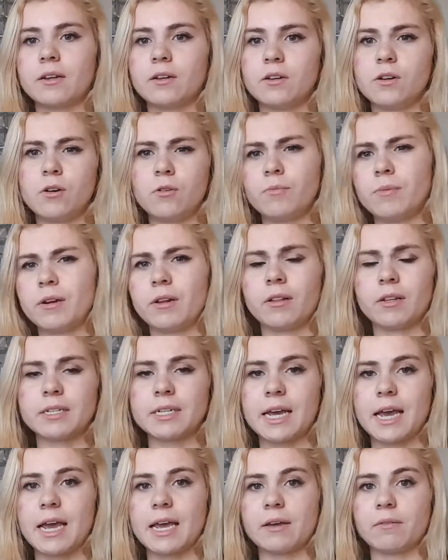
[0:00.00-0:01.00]
no middle
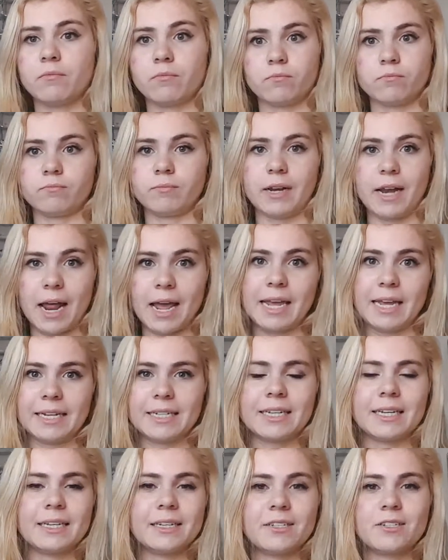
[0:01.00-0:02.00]
day,
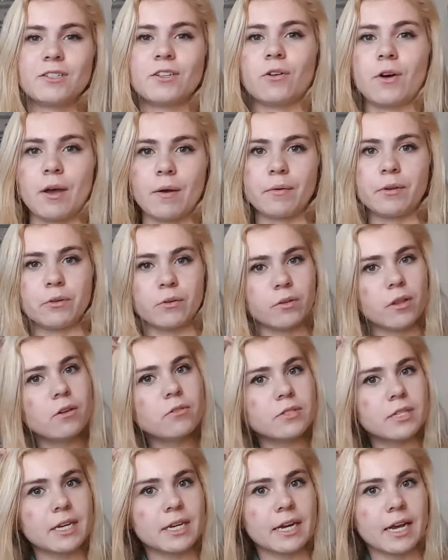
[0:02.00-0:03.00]
night. So I would do
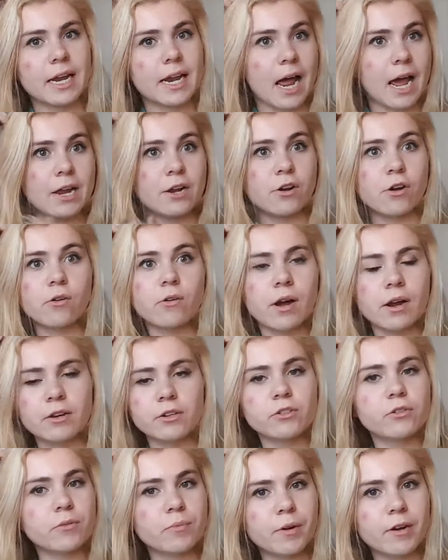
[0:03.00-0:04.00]
closing, and I know how
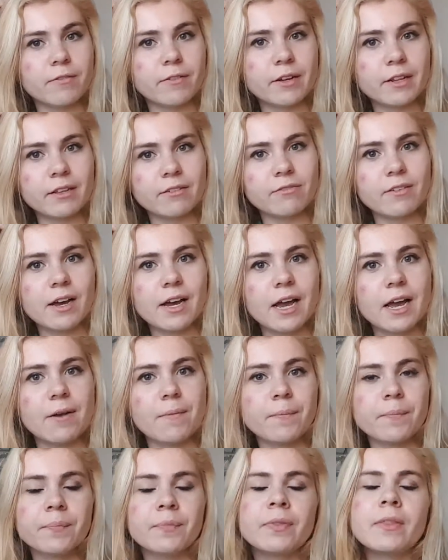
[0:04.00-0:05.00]
to do it perfectly
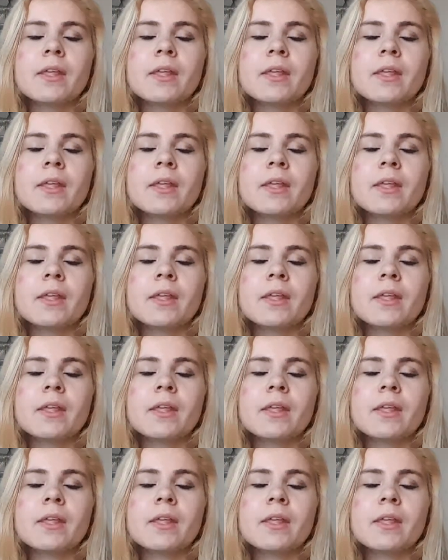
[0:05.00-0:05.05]
fine.